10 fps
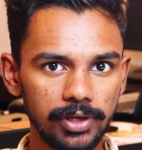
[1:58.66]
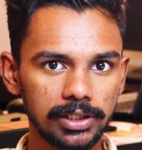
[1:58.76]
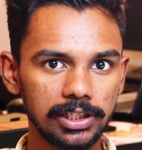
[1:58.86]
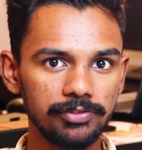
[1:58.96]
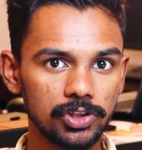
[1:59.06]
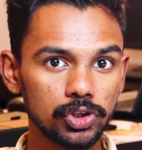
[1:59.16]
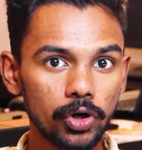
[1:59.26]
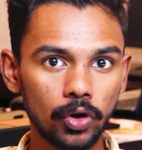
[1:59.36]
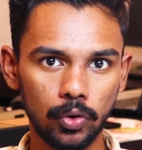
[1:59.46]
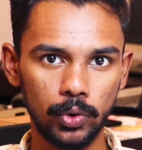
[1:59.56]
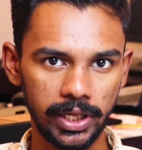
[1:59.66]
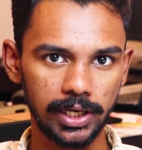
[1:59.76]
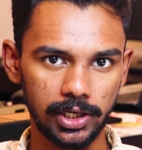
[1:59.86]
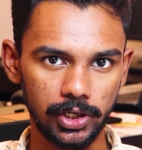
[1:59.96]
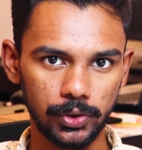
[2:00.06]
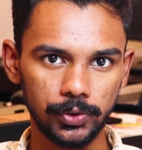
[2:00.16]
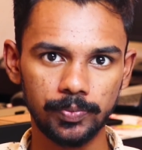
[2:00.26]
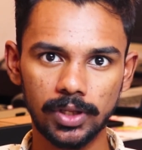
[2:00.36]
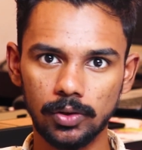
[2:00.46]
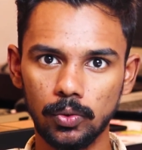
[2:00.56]
without coding
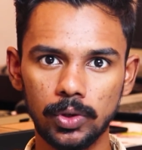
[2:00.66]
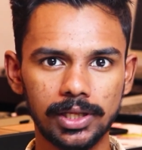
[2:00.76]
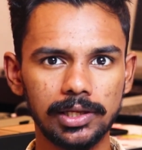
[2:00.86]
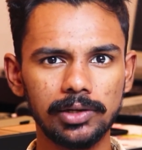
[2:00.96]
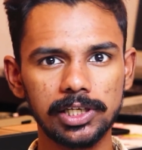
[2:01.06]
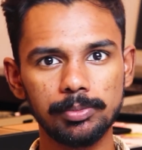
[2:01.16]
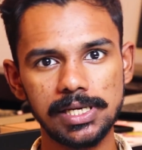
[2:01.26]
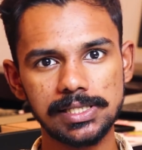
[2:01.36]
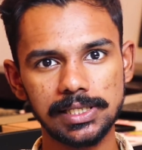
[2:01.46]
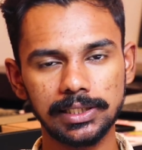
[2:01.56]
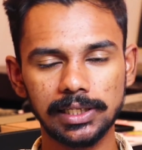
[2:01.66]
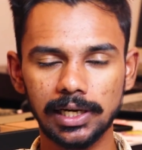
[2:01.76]
coding is based on